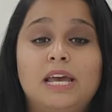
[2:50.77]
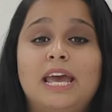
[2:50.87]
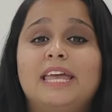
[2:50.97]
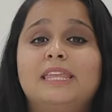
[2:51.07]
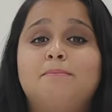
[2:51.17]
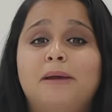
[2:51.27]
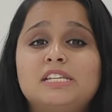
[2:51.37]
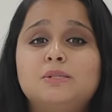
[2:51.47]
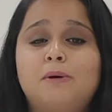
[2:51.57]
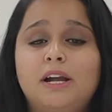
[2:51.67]
And the
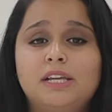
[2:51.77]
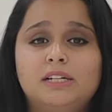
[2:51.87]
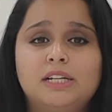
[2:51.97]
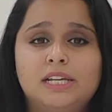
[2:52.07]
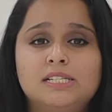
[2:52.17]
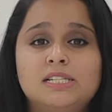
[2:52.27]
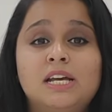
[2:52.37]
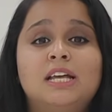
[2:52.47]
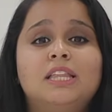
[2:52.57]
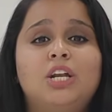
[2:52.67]
best part here is
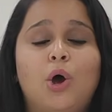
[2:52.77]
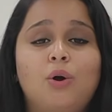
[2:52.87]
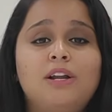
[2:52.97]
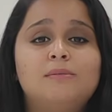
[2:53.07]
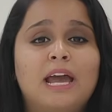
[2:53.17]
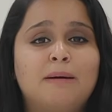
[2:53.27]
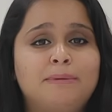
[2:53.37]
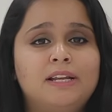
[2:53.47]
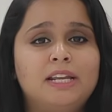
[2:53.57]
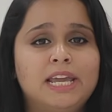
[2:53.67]
the long-term
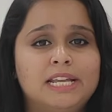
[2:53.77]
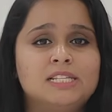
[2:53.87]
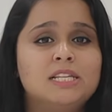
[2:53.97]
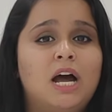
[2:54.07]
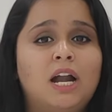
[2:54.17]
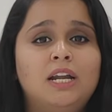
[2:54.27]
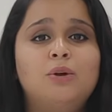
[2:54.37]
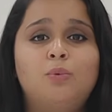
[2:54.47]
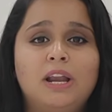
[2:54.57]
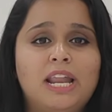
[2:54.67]
capital gains under
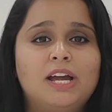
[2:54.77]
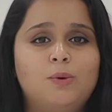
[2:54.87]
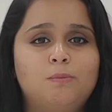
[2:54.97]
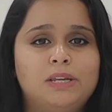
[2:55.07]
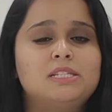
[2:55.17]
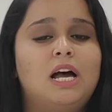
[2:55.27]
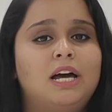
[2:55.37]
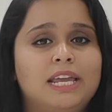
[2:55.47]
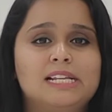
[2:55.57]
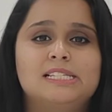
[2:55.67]
1 lakh rupees are
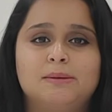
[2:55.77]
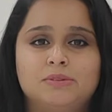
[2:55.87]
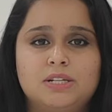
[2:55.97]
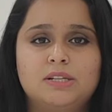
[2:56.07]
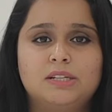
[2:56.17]
exempt.